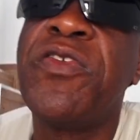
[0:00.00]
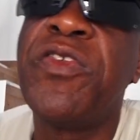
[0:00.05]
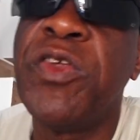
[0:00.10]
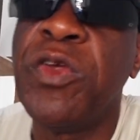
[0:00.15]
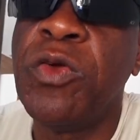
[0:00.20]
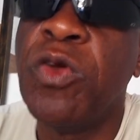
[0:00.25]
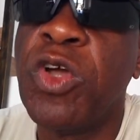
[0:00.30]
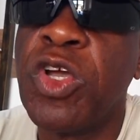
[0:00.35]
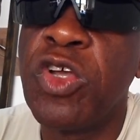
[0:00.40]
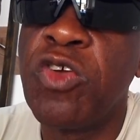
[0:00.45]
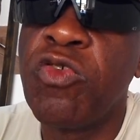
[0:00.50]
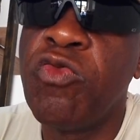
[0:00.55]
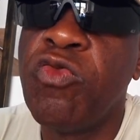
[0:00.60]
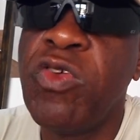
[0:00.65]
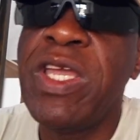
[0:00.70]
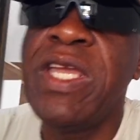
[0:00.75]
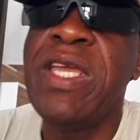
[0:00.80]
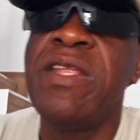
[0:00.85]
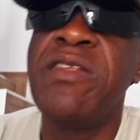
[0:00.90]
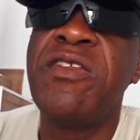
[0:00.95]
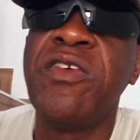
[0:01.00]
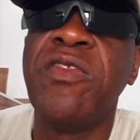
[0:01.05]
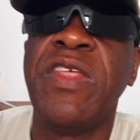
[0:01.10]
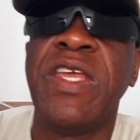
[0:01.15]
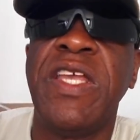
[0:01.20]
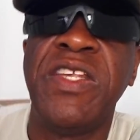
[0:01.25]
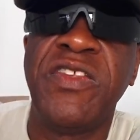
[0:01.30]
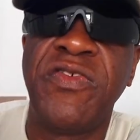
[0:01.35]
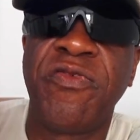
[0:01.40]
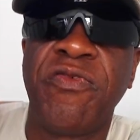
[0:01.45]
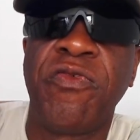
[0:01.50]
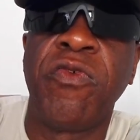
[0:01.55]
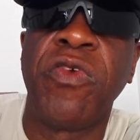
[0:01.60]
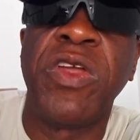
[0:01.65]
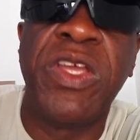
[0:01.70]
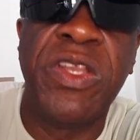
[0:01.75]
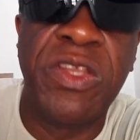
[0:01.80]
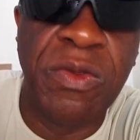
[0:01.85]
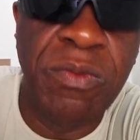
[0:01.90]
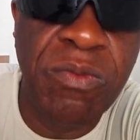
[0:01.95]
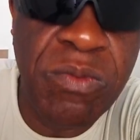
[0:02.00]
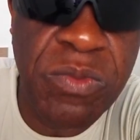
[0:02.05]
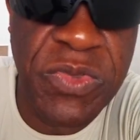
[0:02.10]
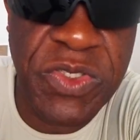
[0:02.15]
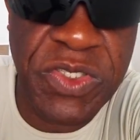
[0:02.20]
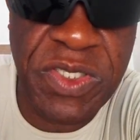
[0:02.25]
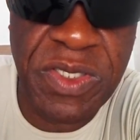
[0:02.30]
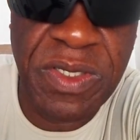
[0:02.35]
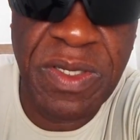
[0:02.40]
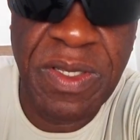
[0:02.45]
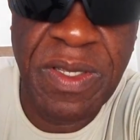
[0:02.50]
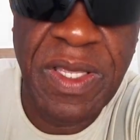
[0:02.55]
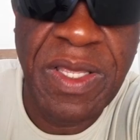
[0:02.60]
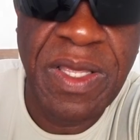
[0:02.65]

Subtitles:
to agree to these freedoms,